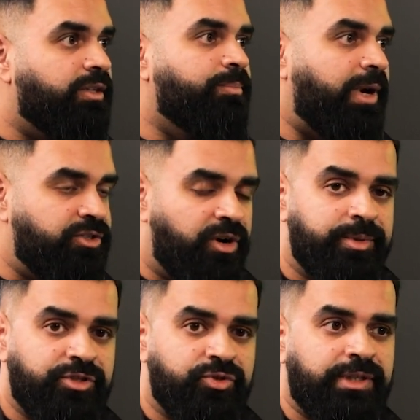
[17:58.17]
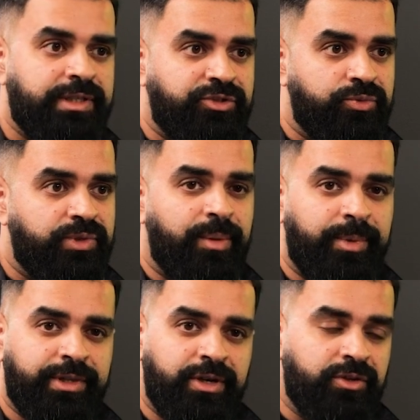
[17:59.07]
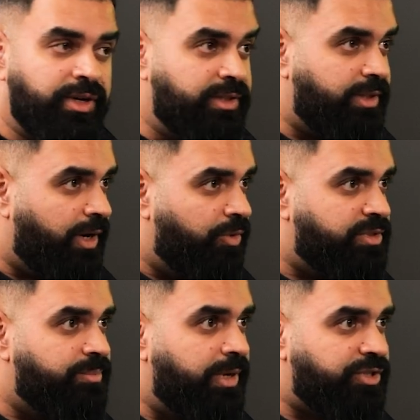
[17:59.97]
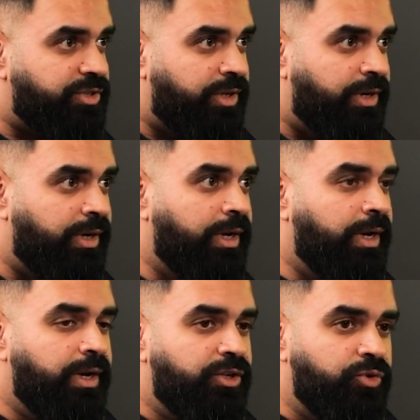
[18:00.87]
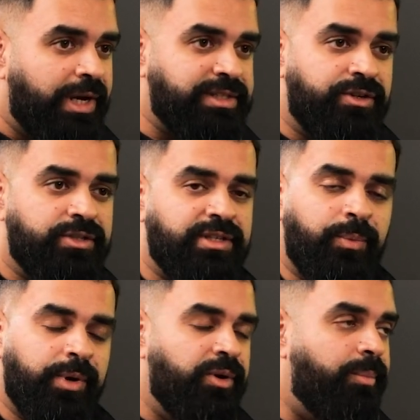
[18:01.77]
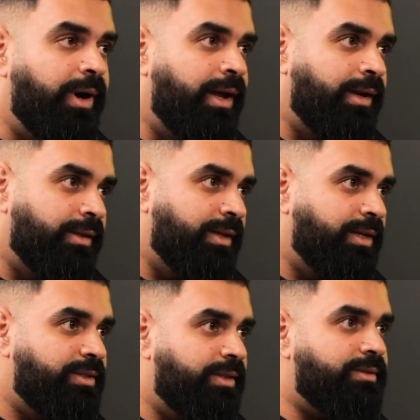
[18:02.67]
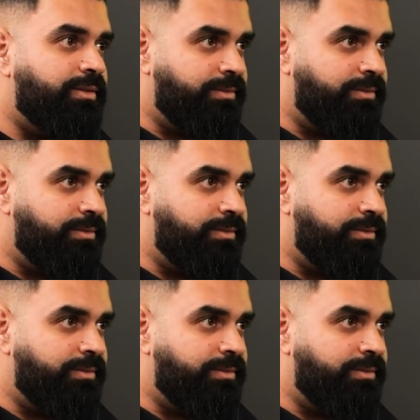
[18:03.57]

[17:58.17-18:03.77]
My job is strictly to come in there, look at the house, make sure you guys understand what you're buying, and that's it.